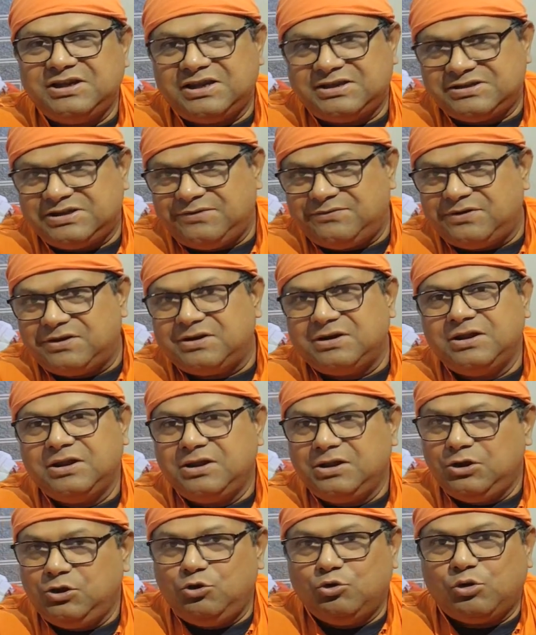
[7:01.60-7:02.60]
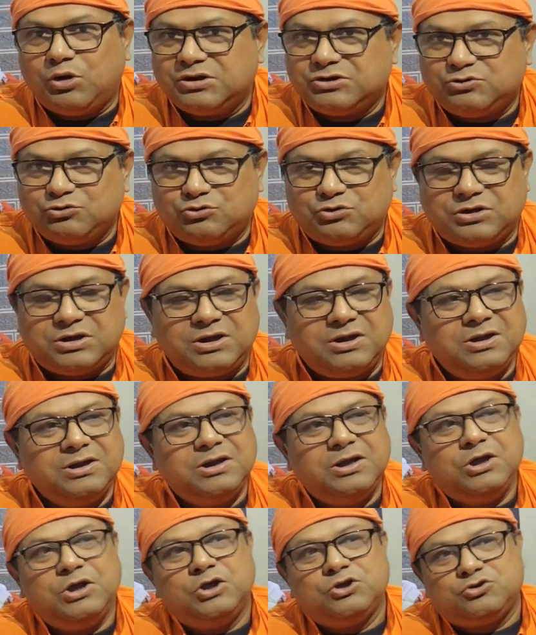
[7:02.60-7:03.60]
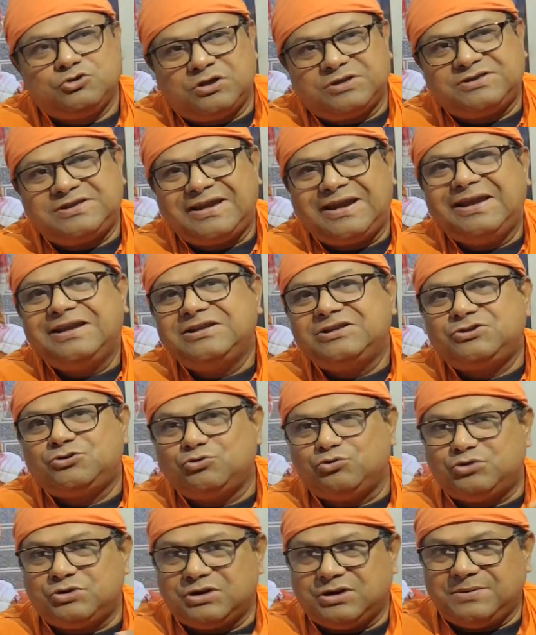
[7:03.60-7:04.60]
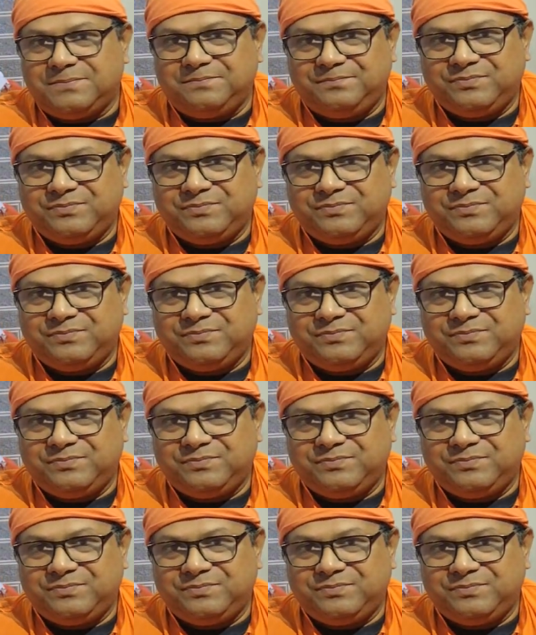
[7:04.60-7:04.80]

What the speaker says: has given Yoga Sutra. So the second sutra,